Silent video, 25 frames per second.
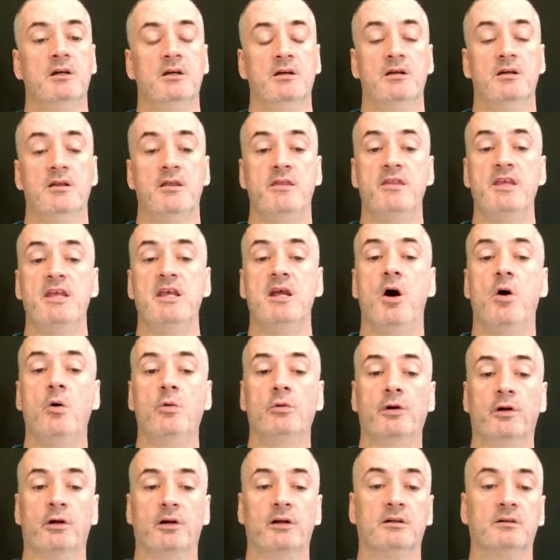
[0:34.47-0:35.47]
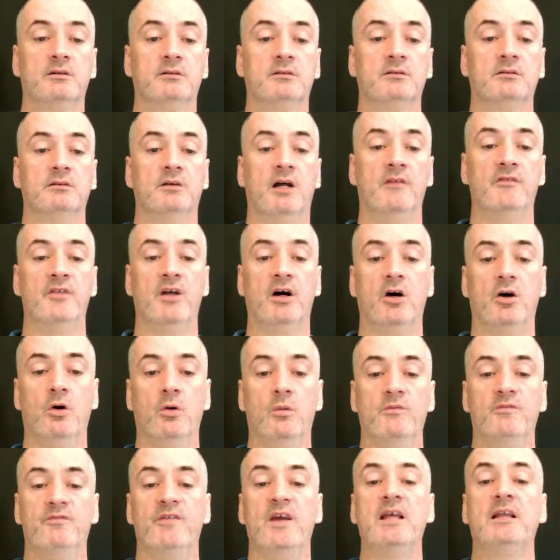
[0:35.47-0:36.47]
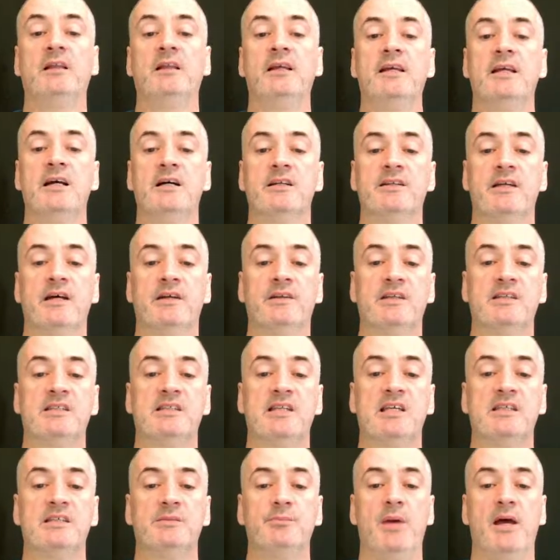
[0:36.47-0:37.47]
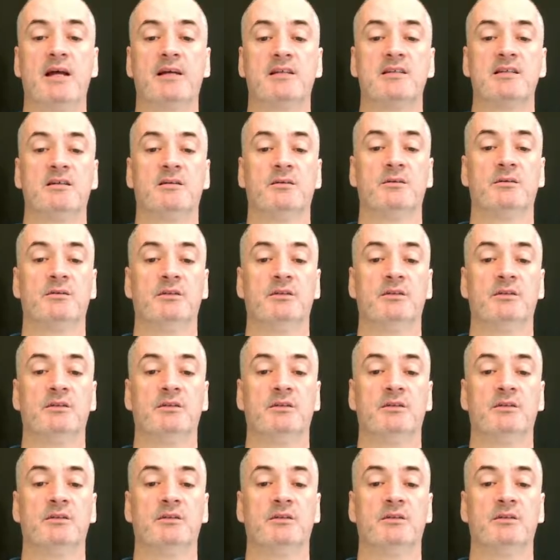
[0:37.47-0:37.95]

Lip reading: The owner of the home fatally gunned down the suspect